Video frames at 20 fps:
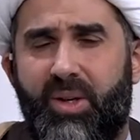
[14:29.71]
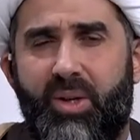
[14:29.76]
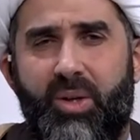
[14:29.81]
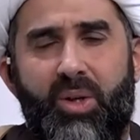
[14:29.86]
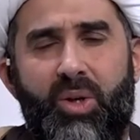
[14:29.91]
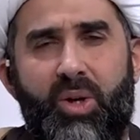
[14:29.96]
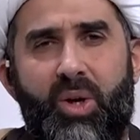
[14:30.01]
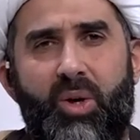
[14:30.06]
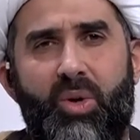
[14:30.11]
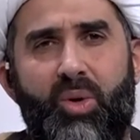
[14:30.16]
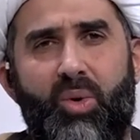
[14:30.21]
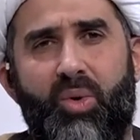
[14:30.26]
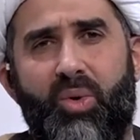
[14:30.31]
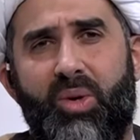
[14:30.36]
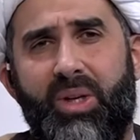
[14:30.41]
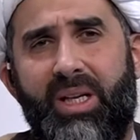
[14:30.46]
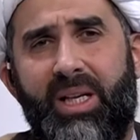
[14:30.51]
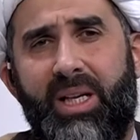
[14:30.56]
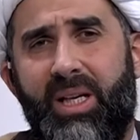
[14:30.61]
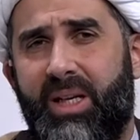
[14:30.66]
you know, your
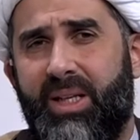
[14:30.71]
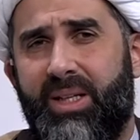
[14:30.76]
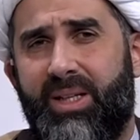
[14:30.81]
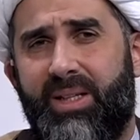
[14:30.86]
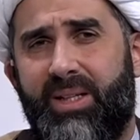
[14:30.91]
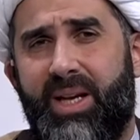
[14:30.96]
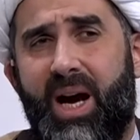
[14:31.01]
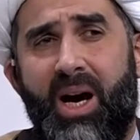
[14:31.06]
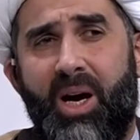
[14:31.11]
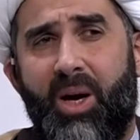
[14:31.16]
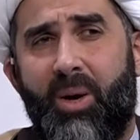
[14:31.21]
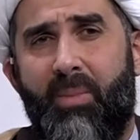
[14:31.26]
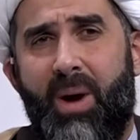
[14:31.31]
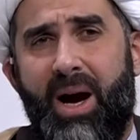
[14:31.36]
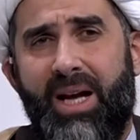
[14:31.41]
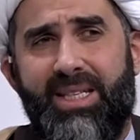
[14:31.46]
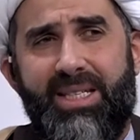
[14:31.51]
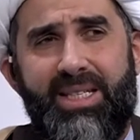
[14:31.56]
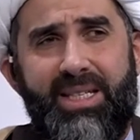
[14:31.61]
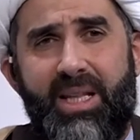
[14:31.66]
tongue
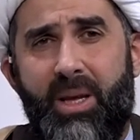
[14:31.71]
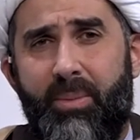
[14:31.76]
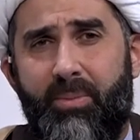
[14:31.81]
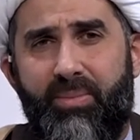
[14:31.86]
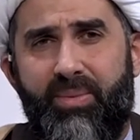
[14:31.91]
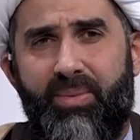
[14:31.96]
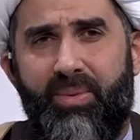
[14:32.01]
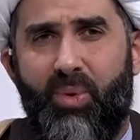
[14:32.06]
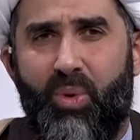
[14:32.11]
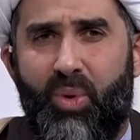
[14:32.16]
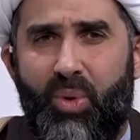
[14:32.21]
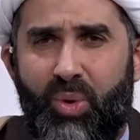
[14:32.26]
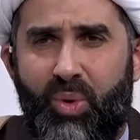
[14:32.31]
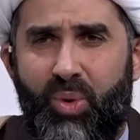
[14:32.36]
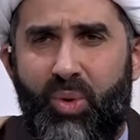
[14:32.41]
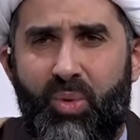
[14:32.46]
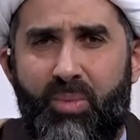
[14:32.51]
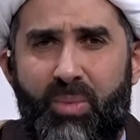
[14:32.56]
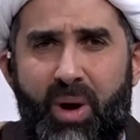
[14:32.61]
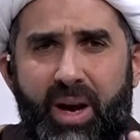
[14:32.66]
might slip, or
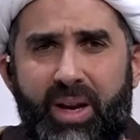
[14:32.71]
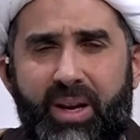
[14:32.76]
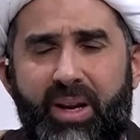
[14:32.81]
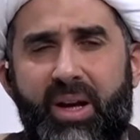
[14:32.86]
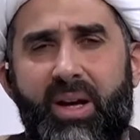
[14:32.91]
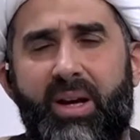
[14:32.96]
you might,